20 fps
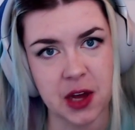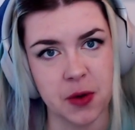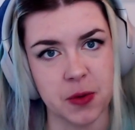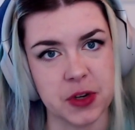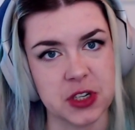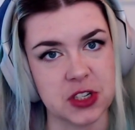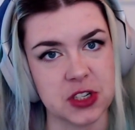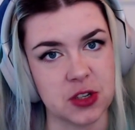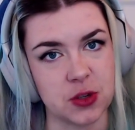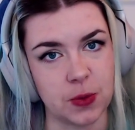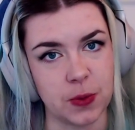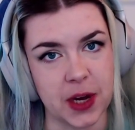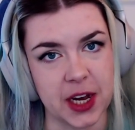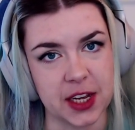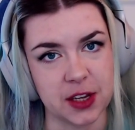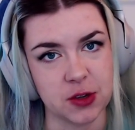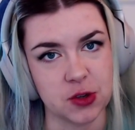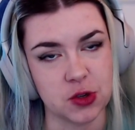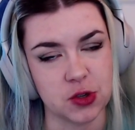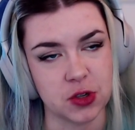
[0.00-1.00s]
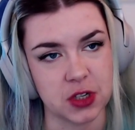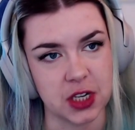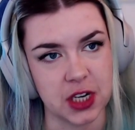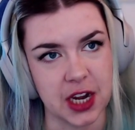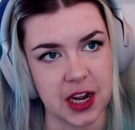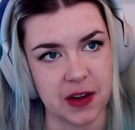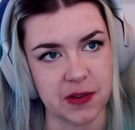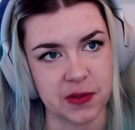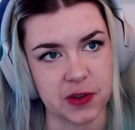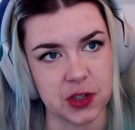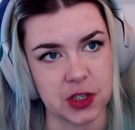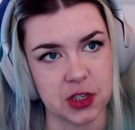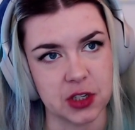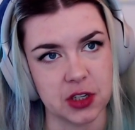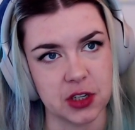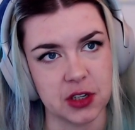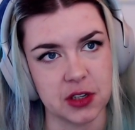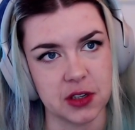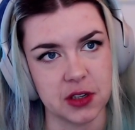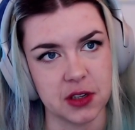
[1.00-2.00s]
which is why you should
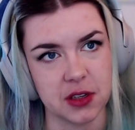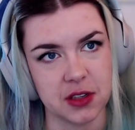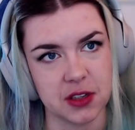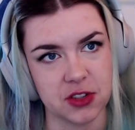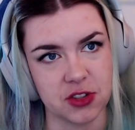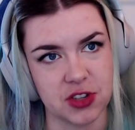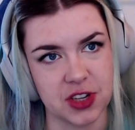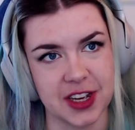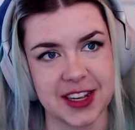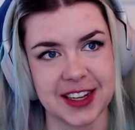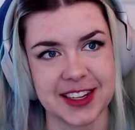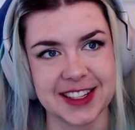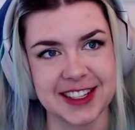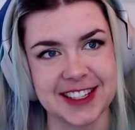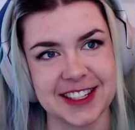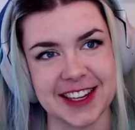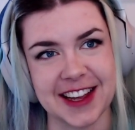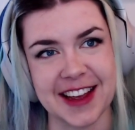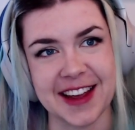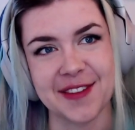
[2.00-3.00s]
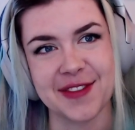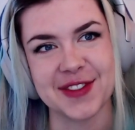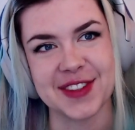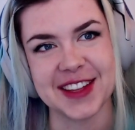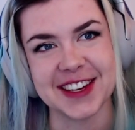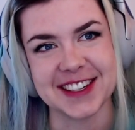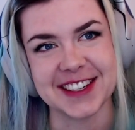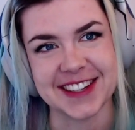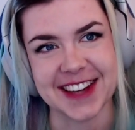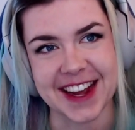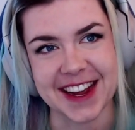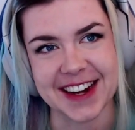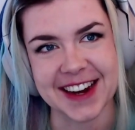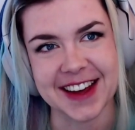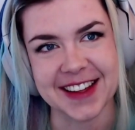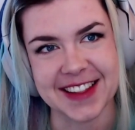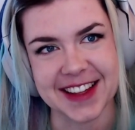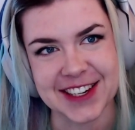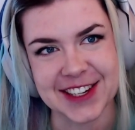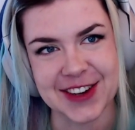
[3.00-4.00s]
never just save the
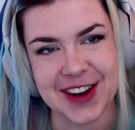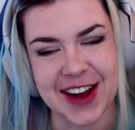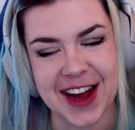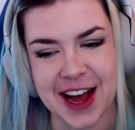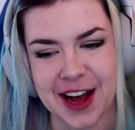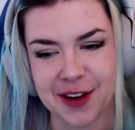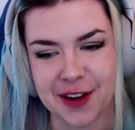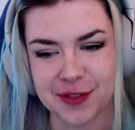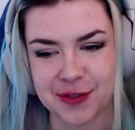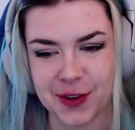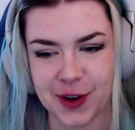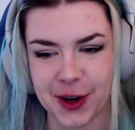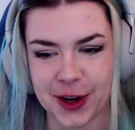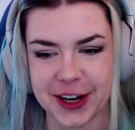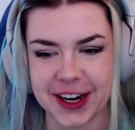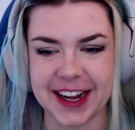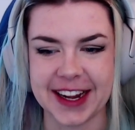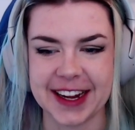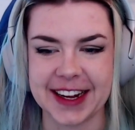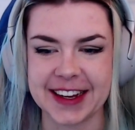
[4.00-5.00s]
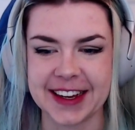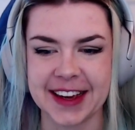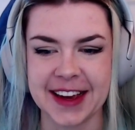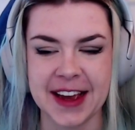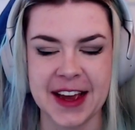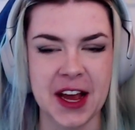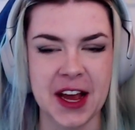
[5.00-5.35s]
data that you have on like